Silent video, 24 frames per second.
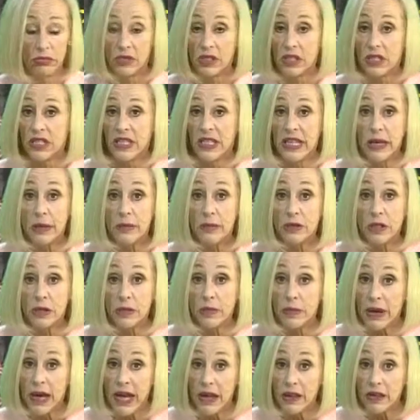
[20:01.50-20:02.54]
seemed to
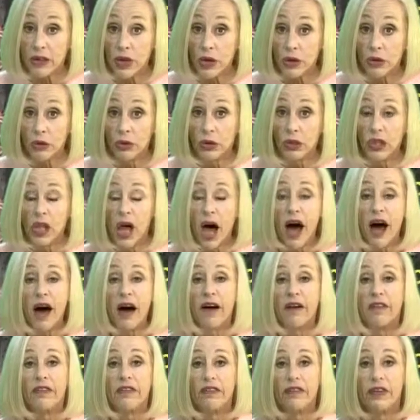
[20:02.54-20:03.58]
me that you
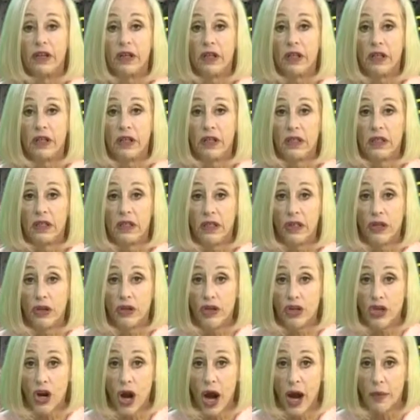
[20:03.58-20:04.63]
love your
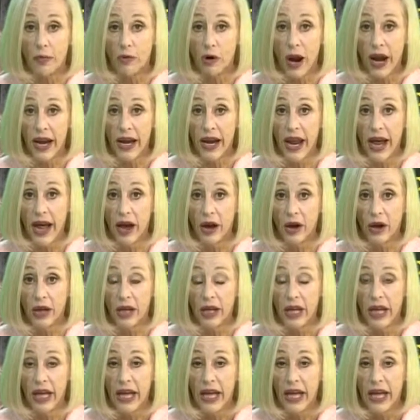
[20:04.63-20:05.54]
job right now.